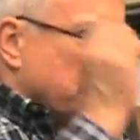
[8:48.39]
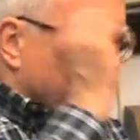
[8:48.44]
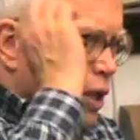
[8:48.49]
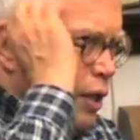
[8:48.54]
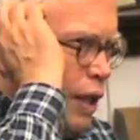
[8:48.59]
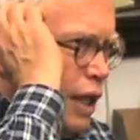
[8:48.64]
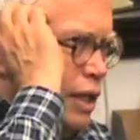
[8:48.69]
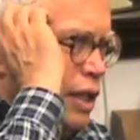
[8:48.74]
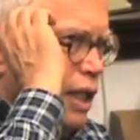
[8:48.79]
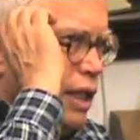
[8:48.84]

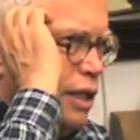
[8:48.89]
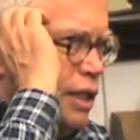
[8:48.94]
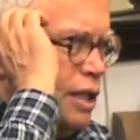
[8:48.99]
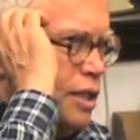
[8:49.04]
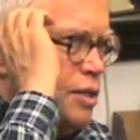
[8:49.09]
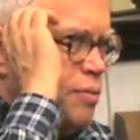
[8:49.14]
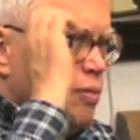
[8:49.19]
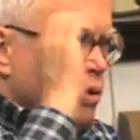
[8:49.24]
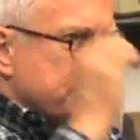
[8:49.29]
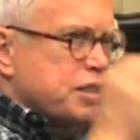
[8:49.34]
No, I think
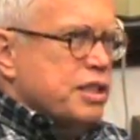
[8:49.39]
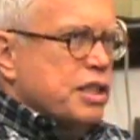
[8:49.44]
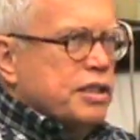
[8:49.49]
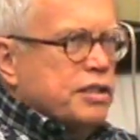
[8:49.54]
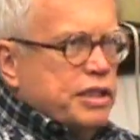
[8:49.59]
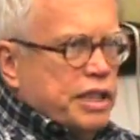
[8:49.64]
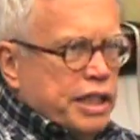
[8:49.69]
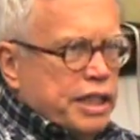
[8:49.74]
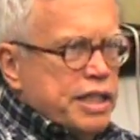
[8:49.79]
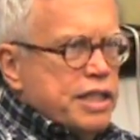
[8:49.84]

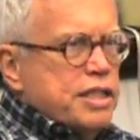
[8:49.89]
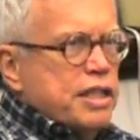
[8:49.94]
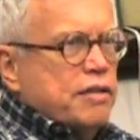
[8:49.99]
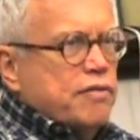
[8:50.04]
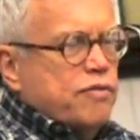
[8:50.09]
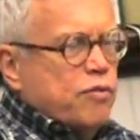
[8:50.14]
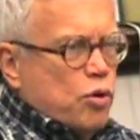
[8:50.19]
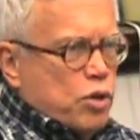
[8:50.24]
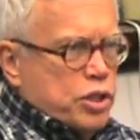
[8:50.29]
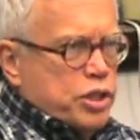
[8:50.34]
it is
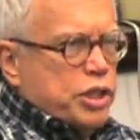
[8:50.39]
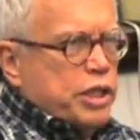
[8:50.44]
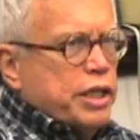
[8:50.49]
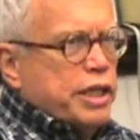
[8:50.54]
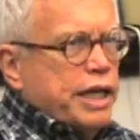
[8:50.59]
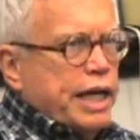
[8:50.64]
unfortunate,